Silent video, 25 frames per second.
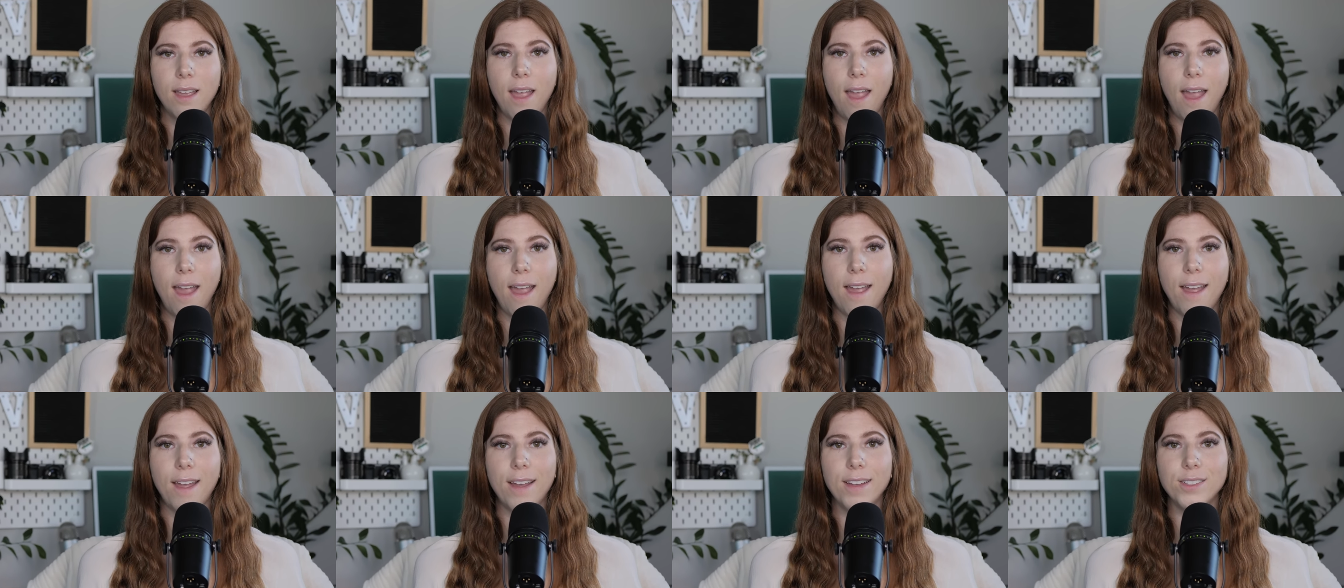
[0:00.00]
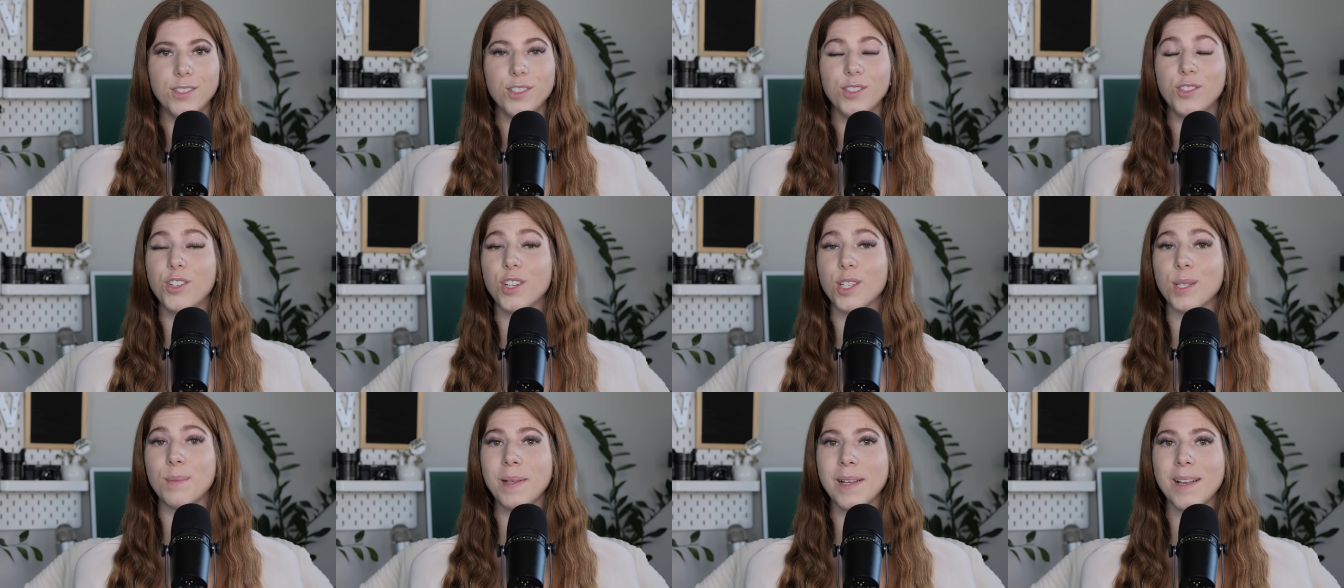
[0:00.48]
And
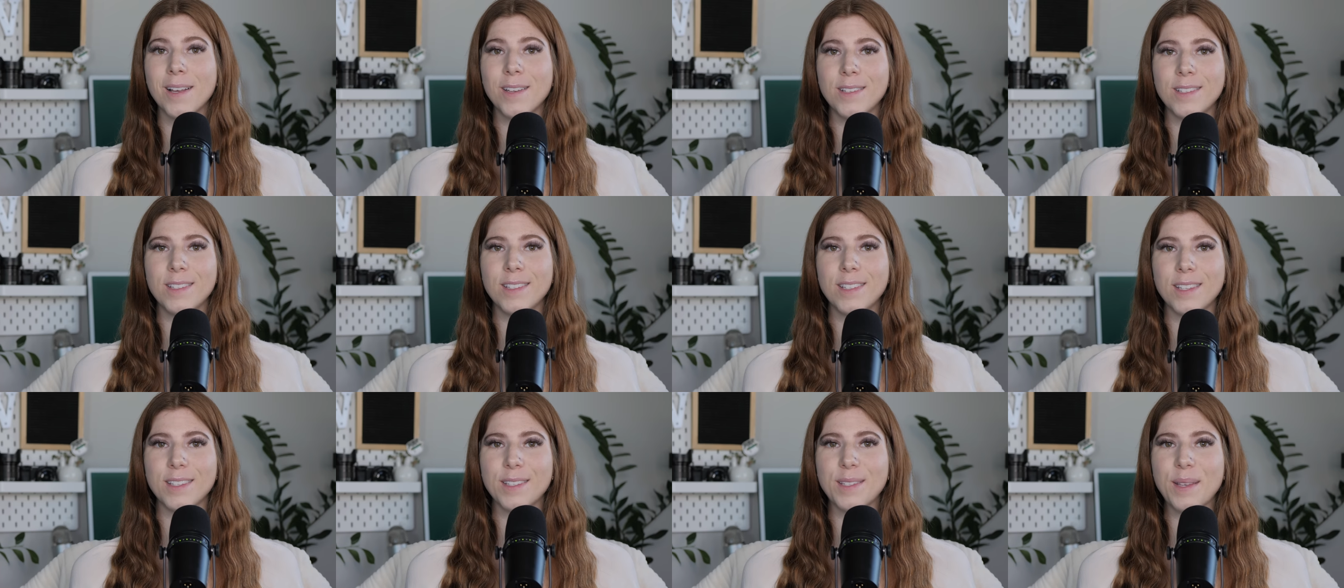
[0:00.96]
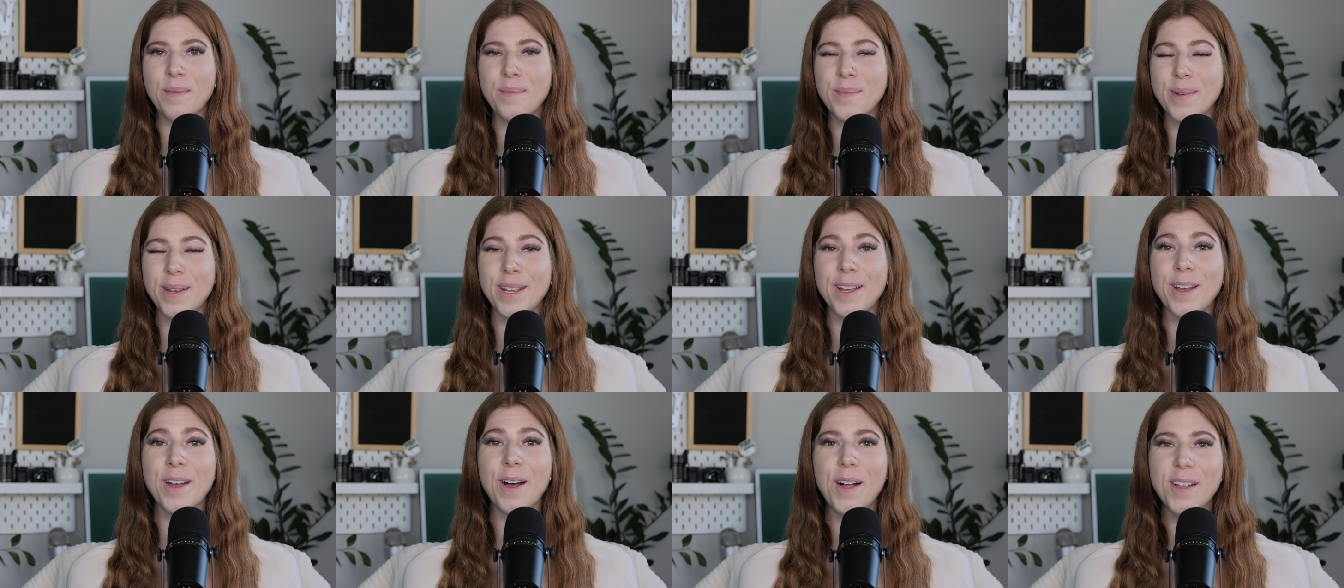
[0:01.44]
just because
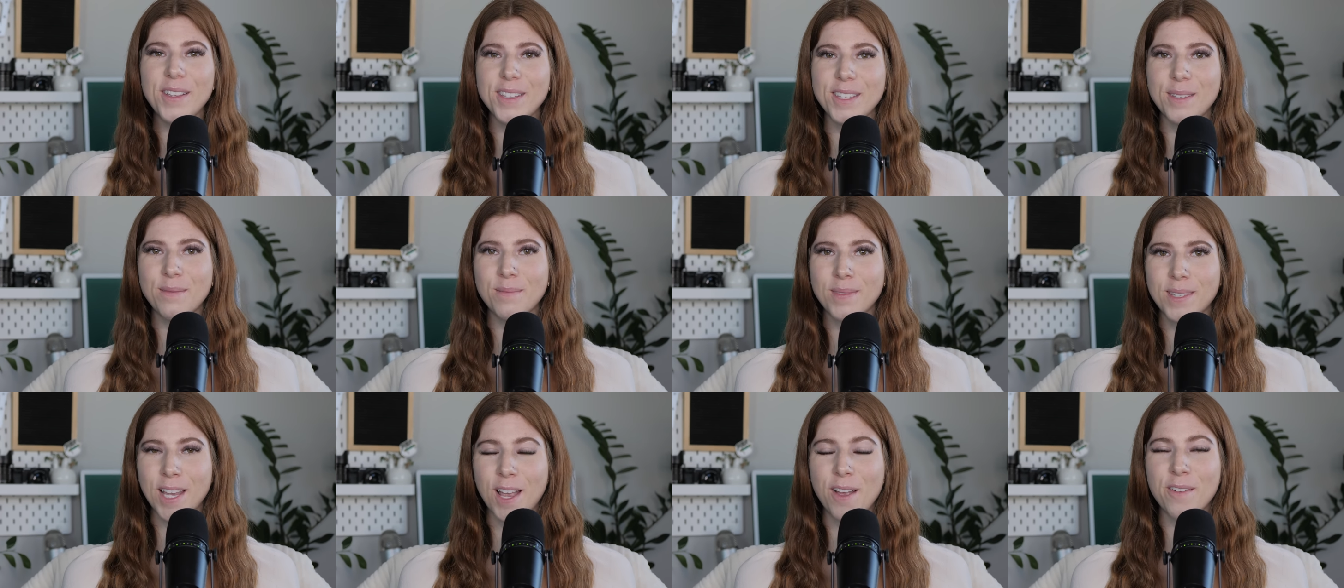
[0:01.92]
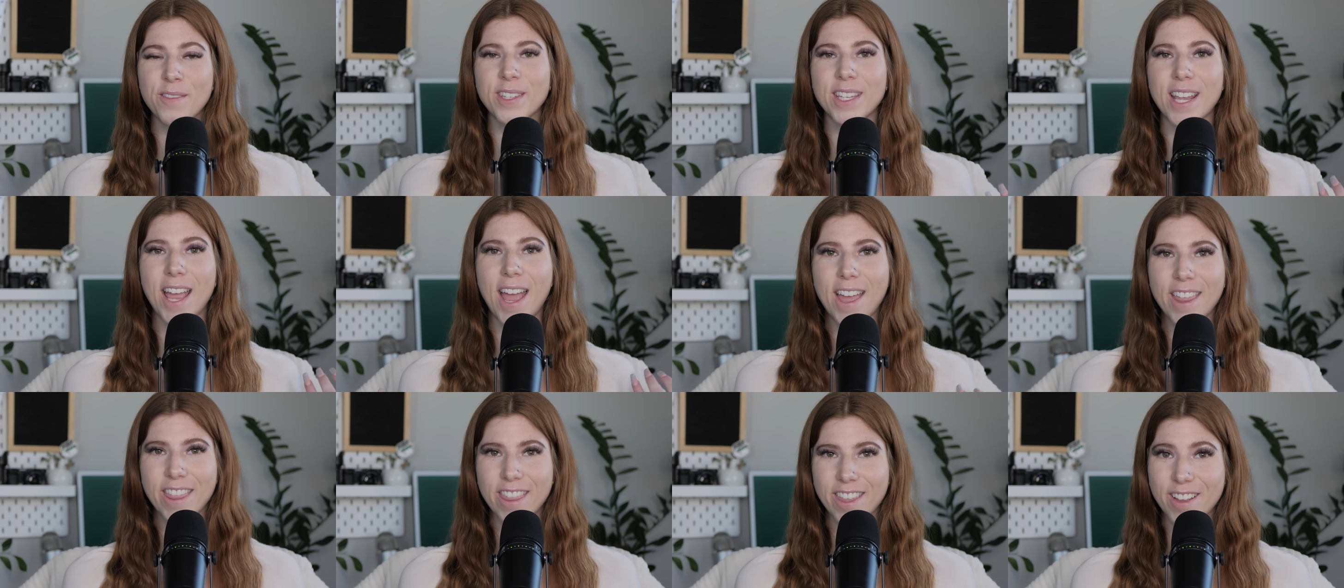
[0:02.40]
somebody calls themselves
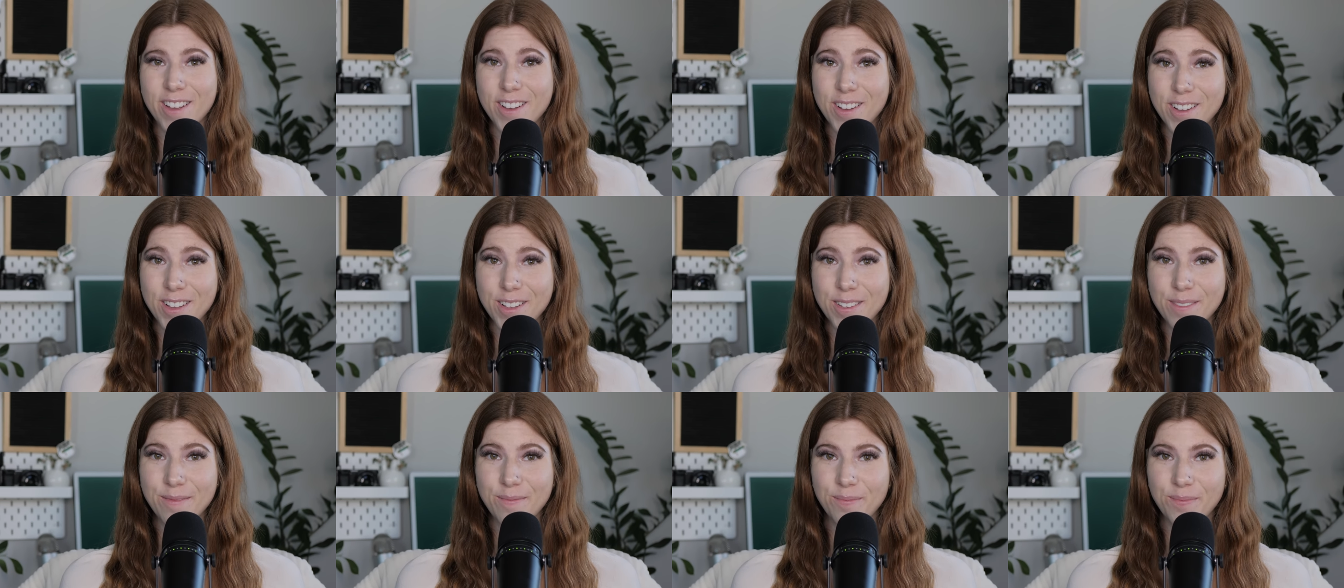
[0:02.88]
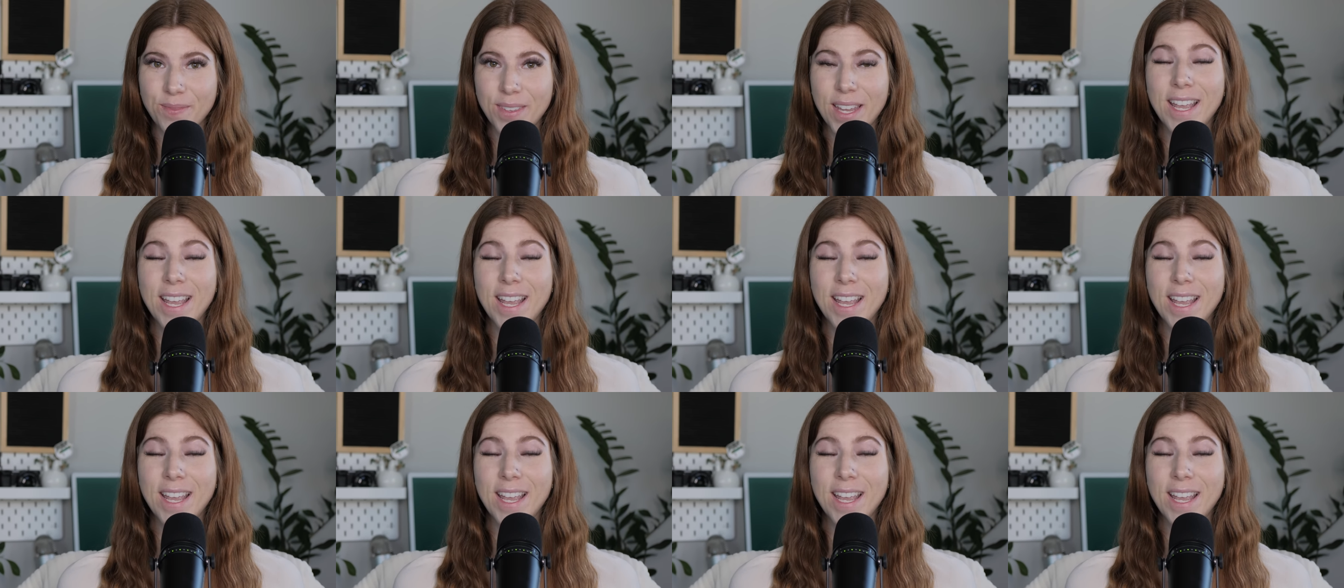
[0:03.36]
ethical